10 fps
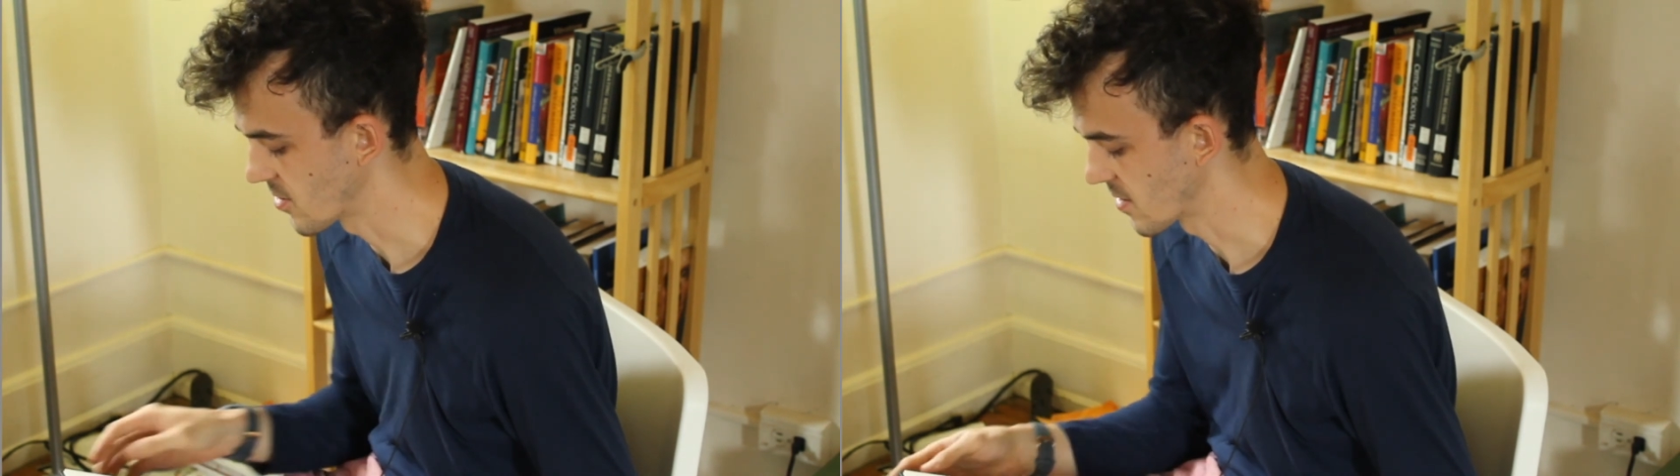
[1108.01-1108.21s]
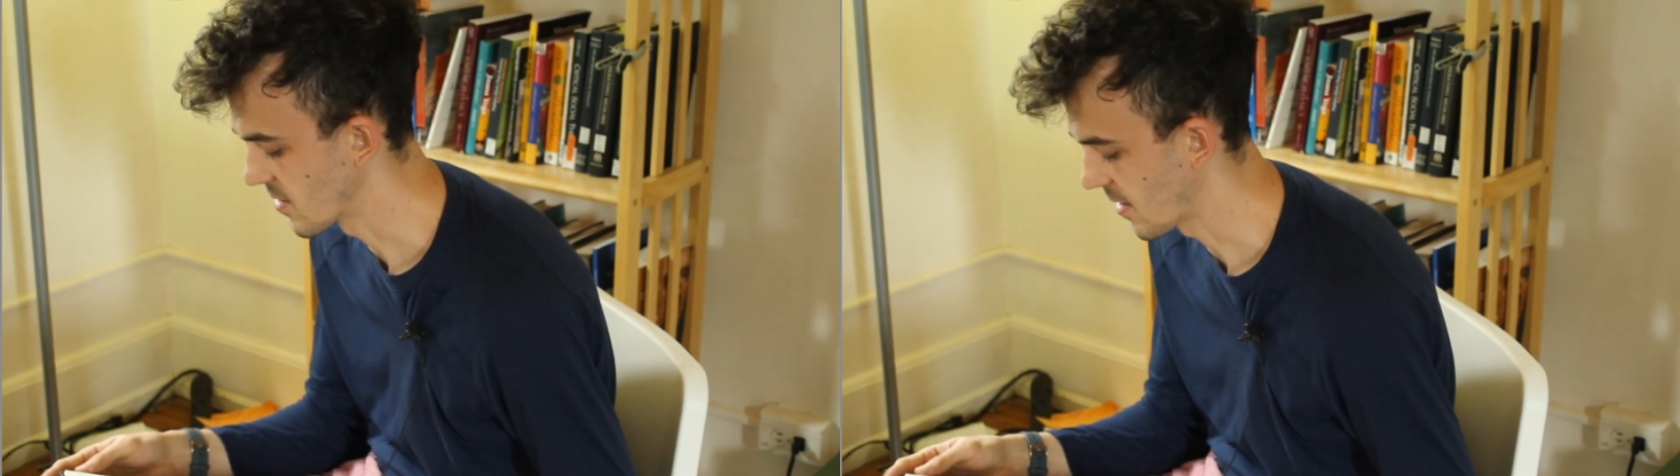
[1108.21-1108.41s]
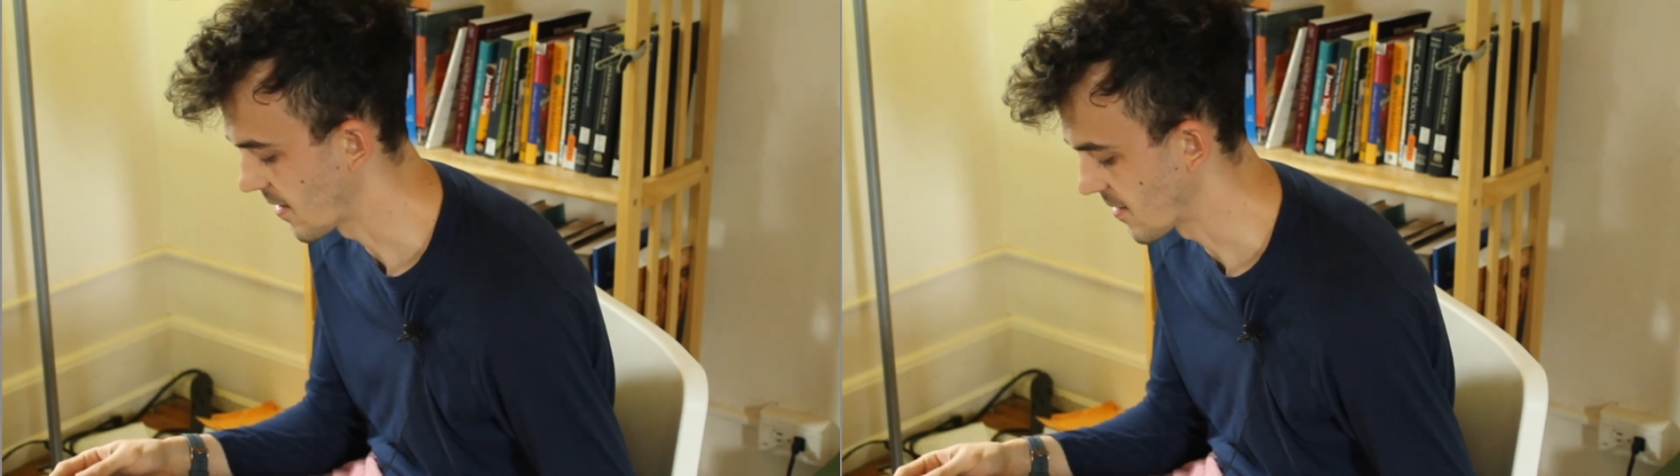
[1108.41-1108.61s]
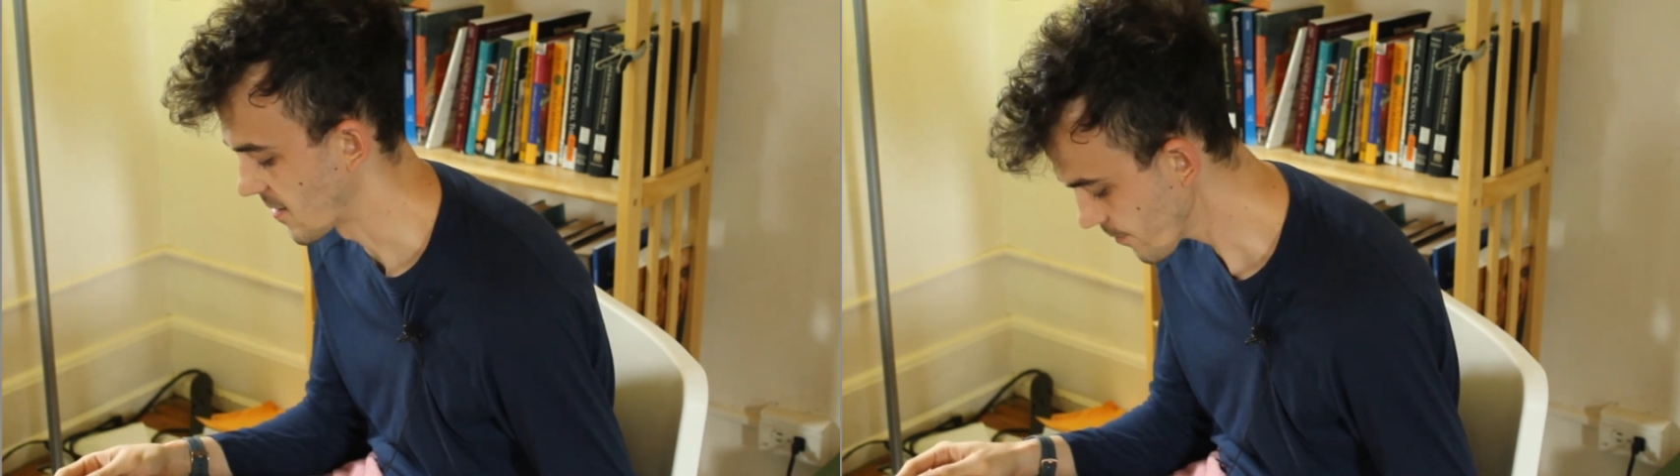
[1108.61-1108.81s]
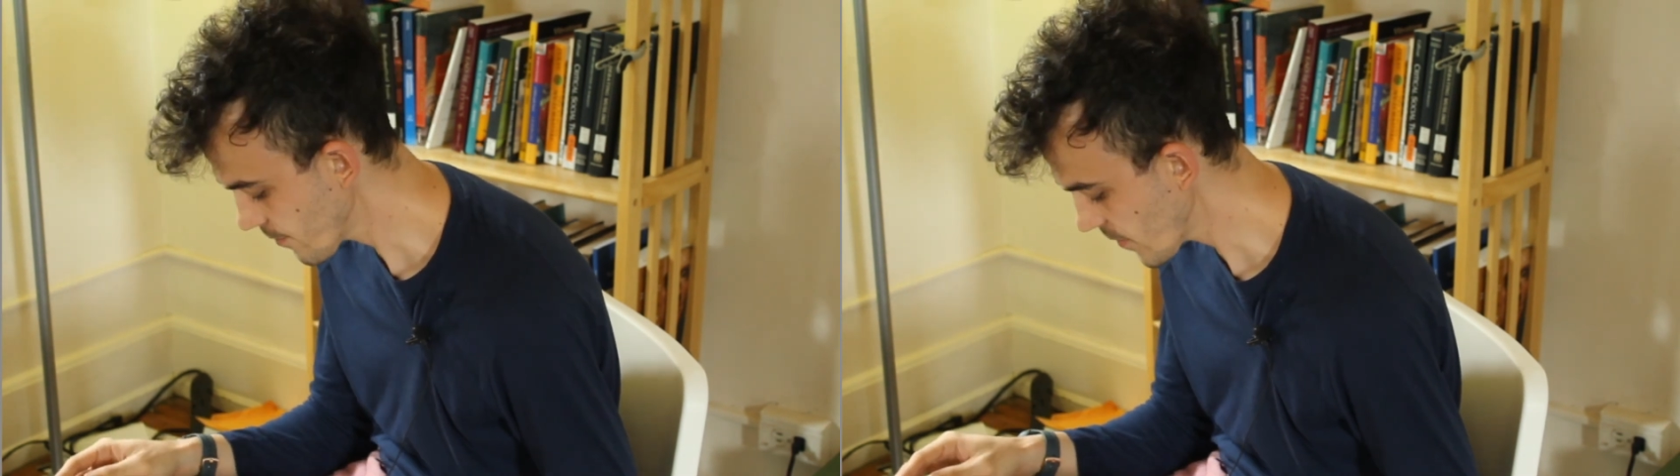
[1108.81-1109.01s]
society.
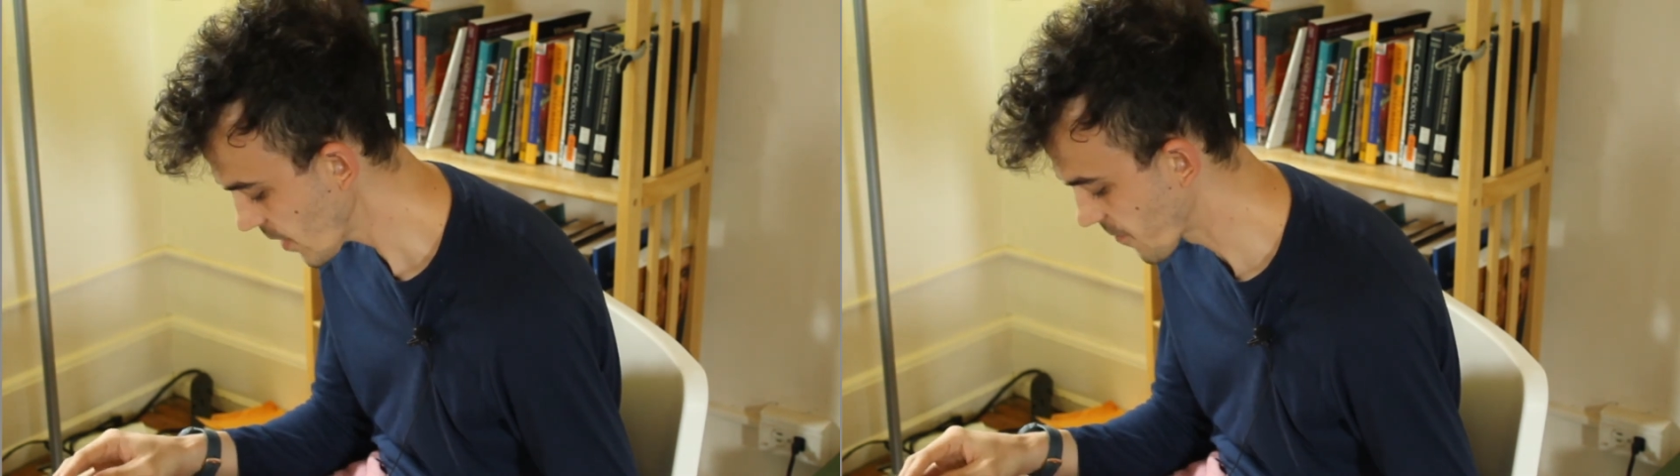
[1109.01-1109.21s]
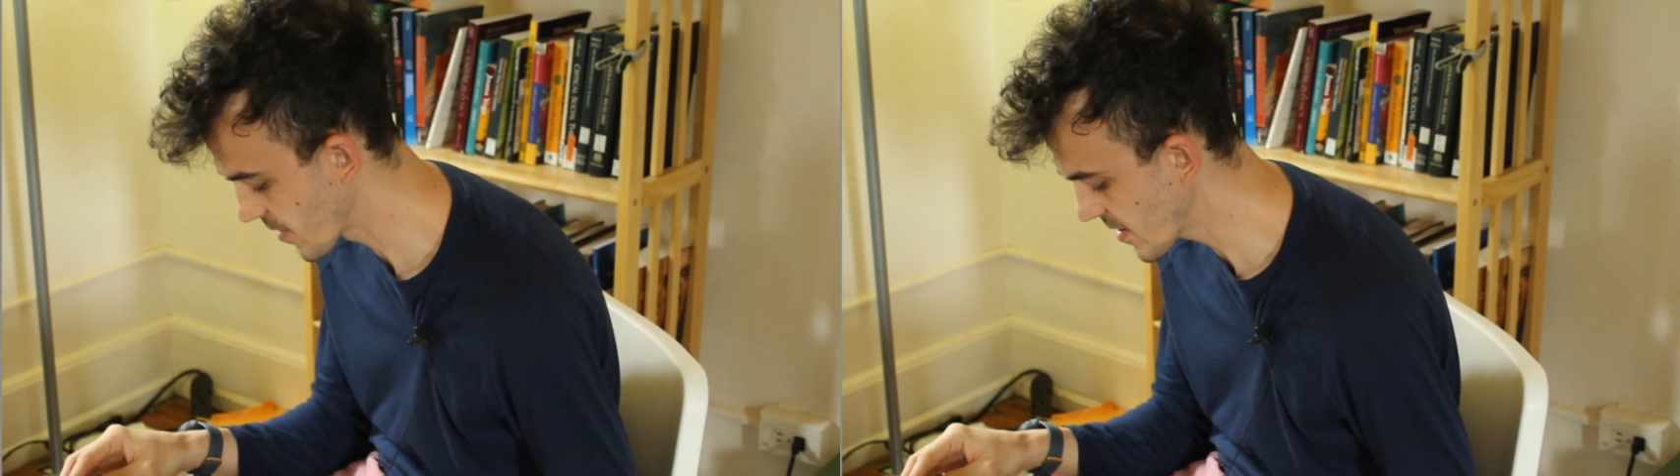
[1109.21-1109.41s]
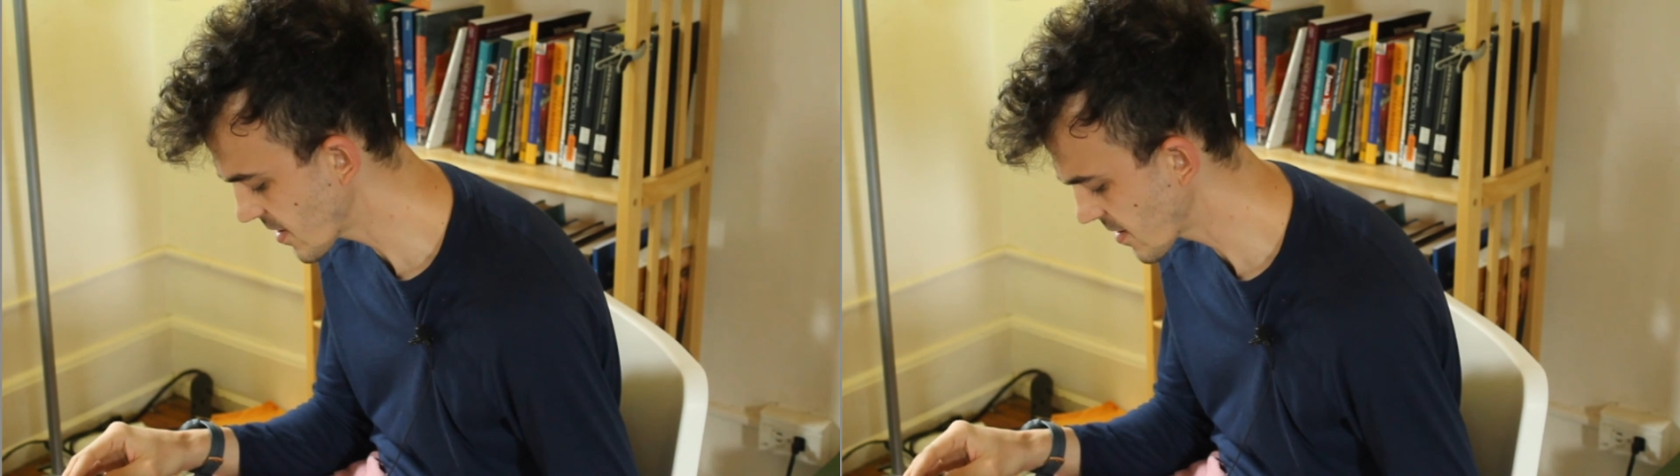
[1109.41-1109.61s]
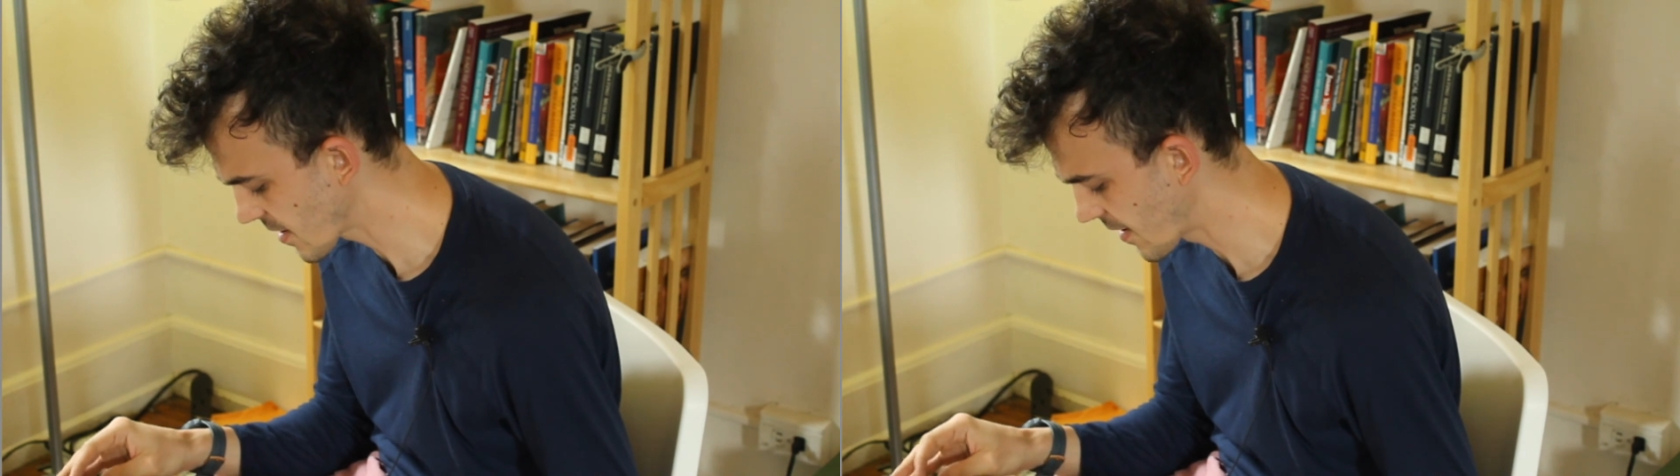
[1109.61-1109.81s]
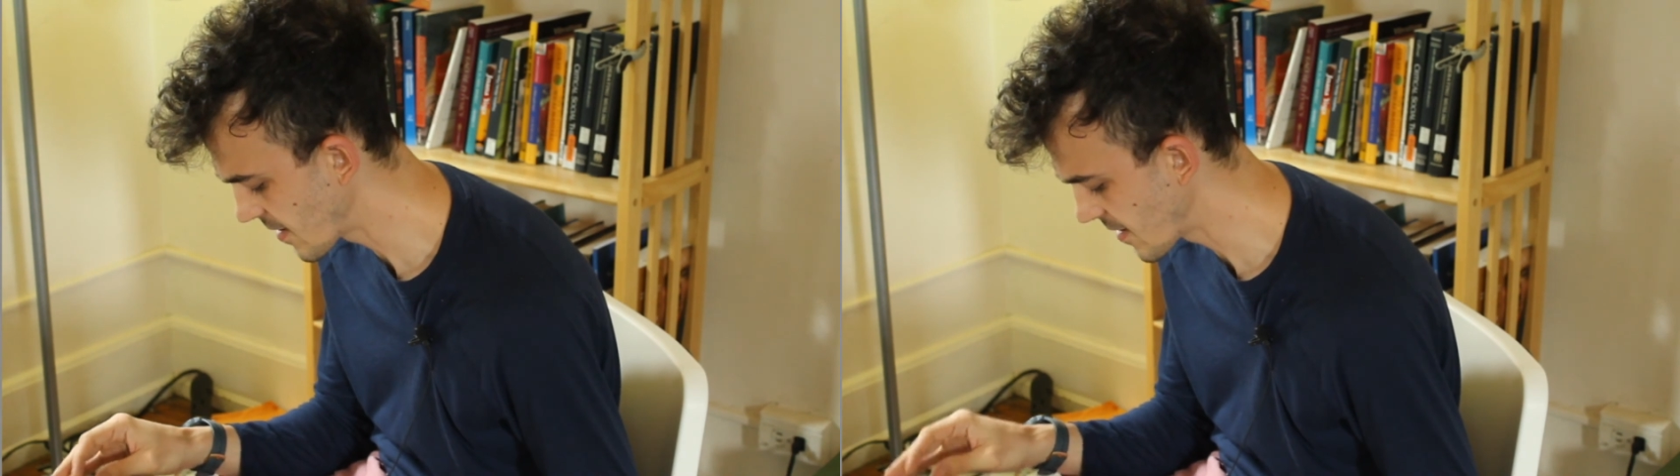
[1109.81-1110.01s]
For this
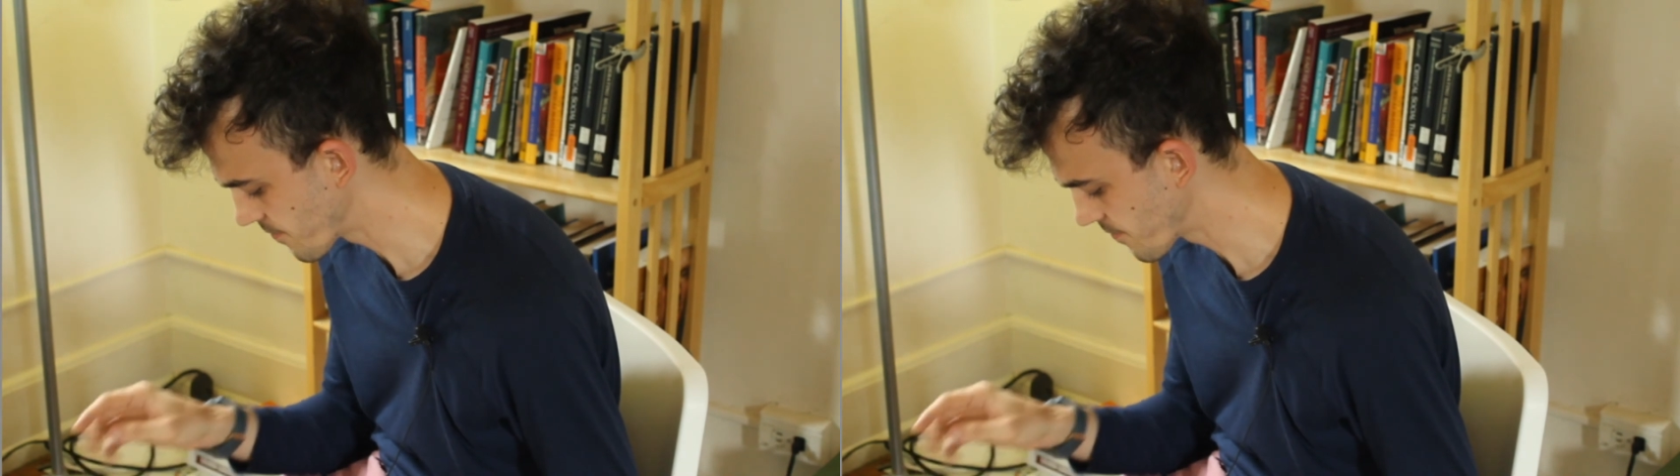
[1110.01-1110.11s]
society